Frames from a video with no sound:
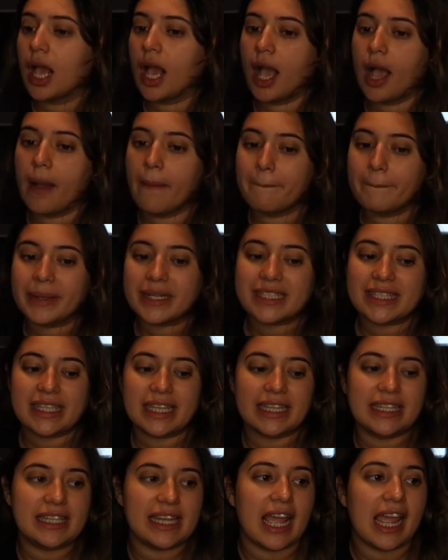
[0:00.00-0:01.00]
But
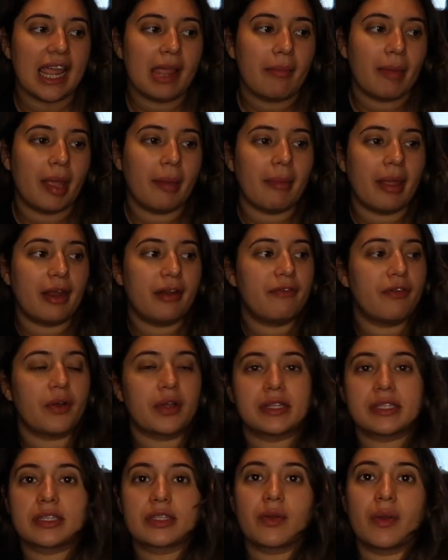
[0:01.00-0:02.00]
today my main
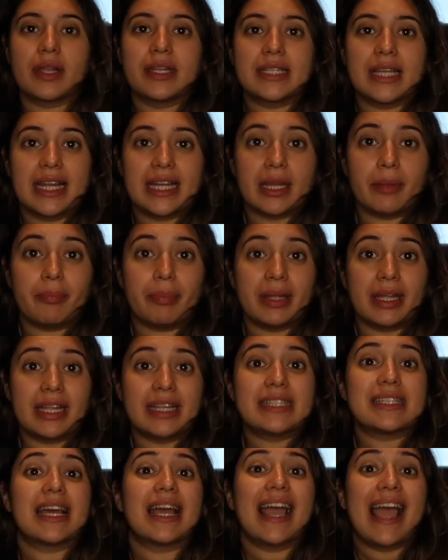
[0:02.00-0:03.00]
focus is going to end up
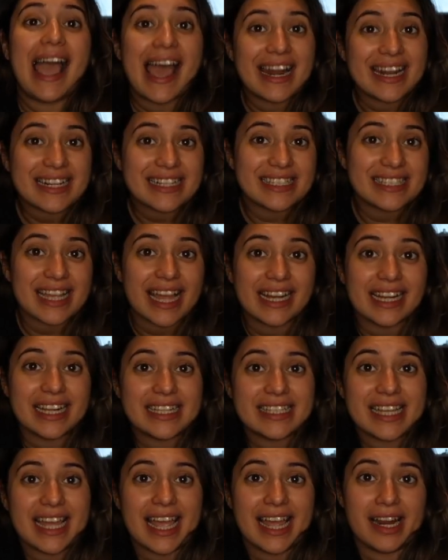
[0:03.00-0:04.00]
being to edit. I
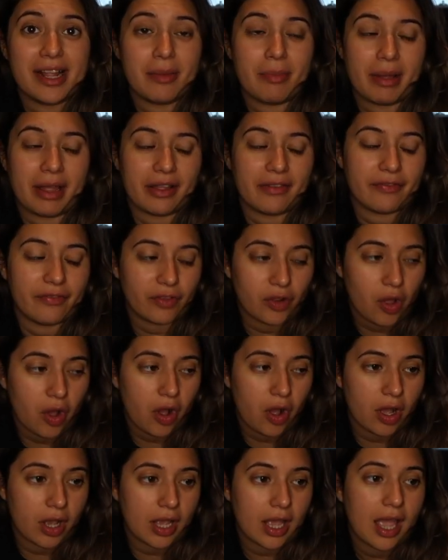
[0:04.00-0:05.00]
need to edit my
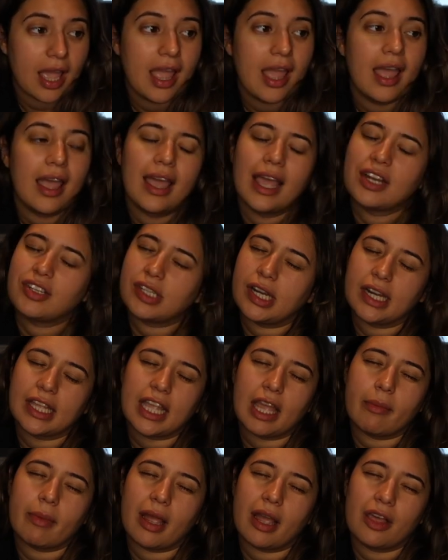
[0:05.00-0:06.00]
vlog and trying to
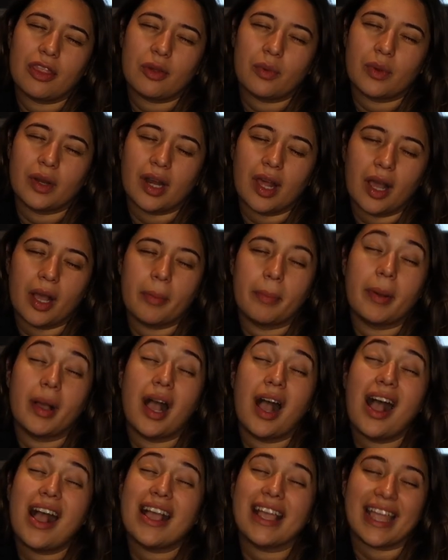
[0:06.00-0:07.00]
get my other one up
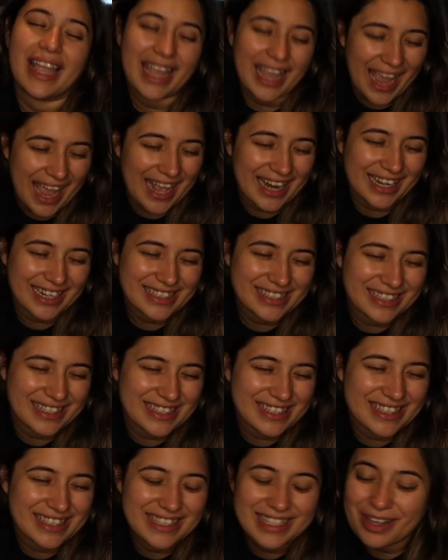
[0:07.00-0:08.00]
again because
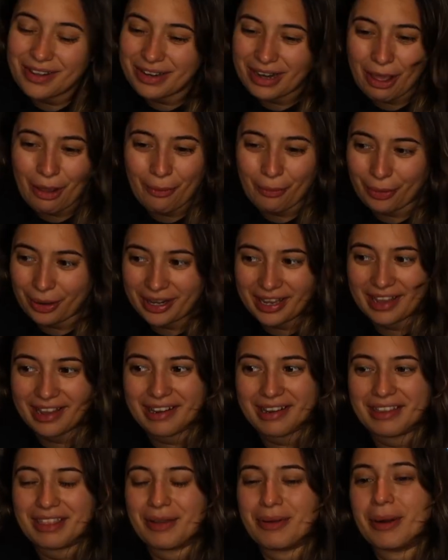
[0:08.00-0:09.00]
it's still not
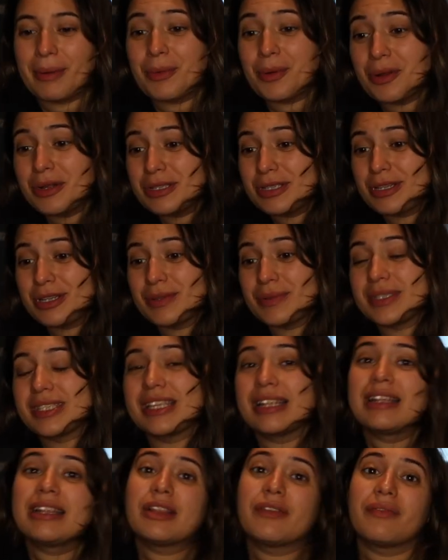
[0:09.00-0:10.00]
working. I think what I'm going to do is
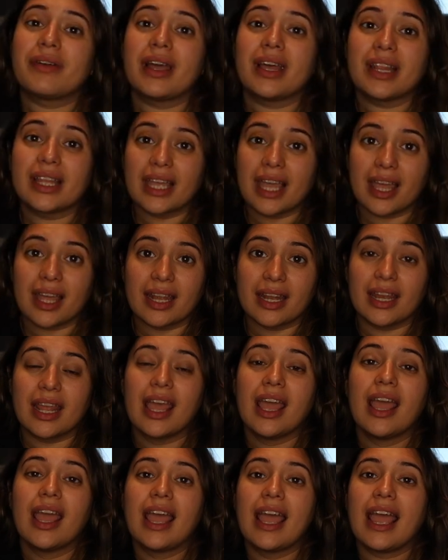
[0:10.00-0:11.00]
delete the file again
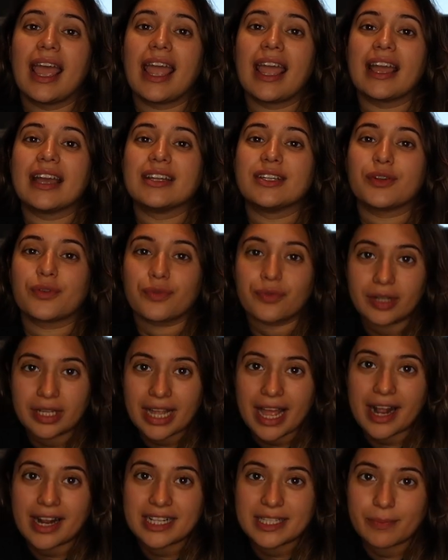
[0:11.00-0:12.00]
and
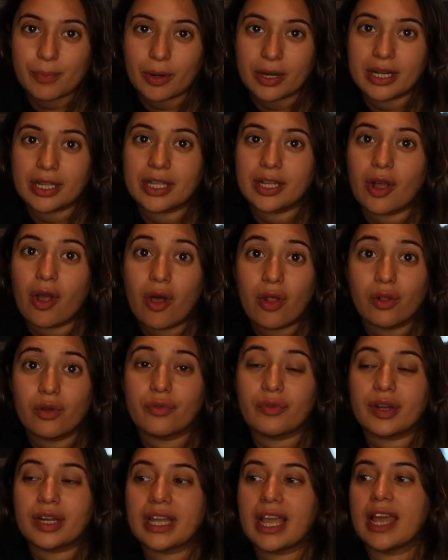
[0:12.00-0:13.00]
re-export it all
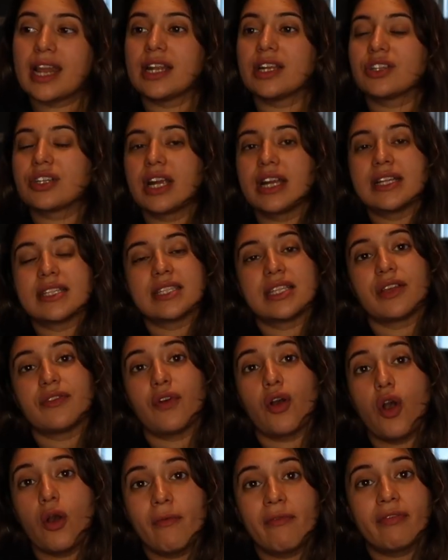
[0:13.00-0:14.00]
over again and try to see if
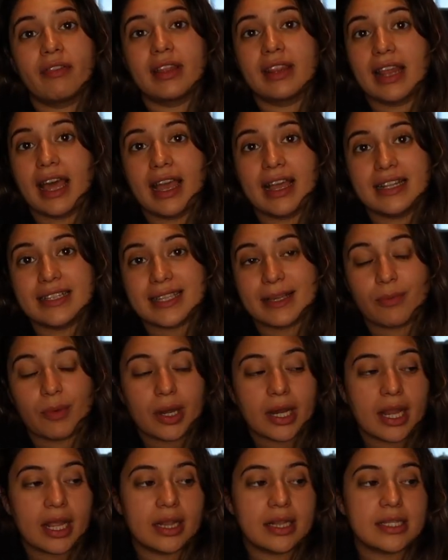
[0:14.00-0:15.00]
hopefully that ends up
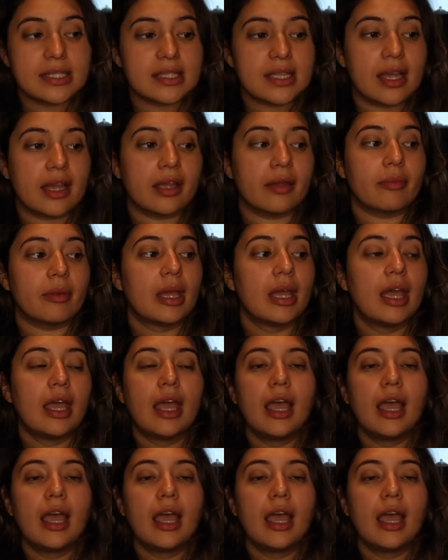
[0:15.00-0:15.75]
working this time.